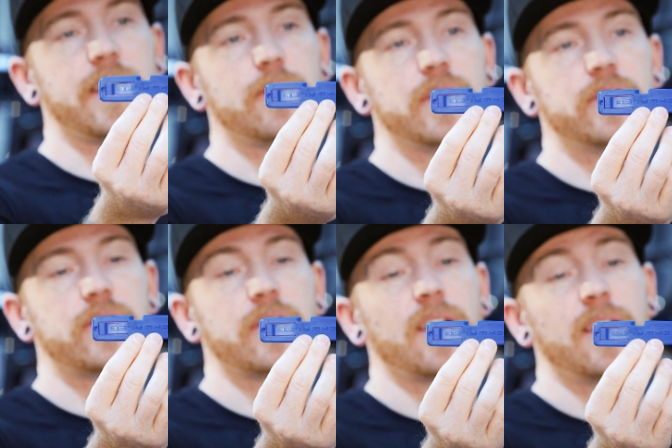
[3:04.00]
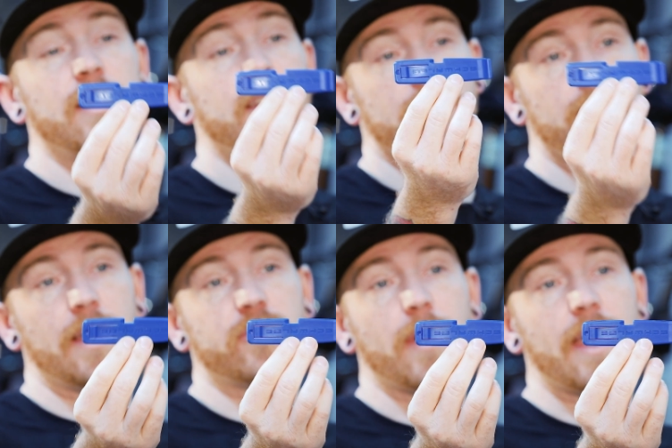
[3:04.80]
levers
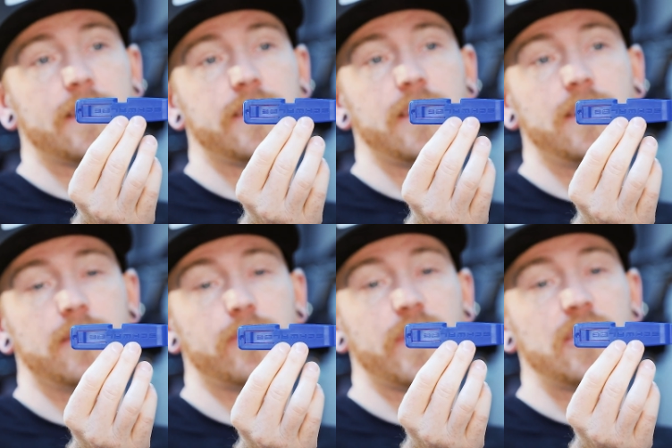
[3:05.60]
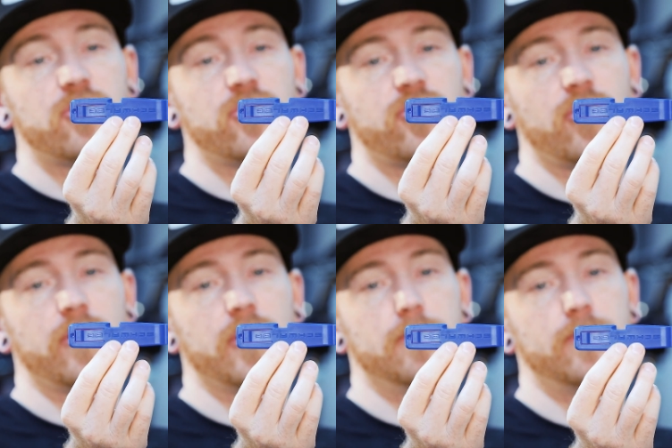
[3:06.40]
have some handy features to
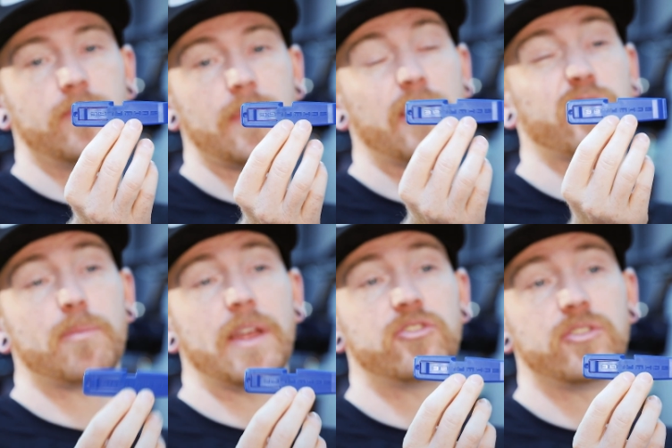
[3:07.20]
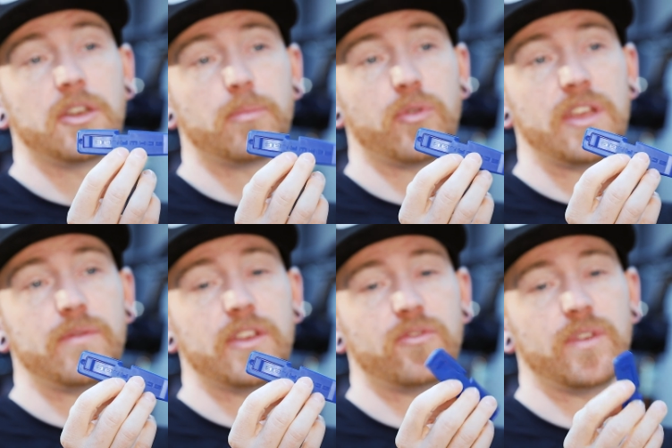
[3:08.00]
them. As I've mentioned in a
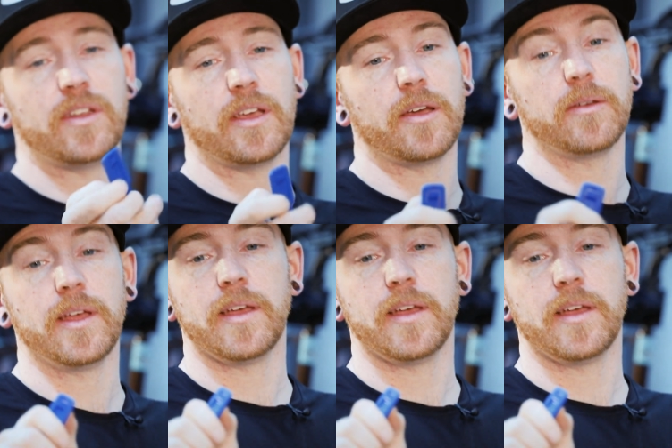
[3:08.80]
previous video,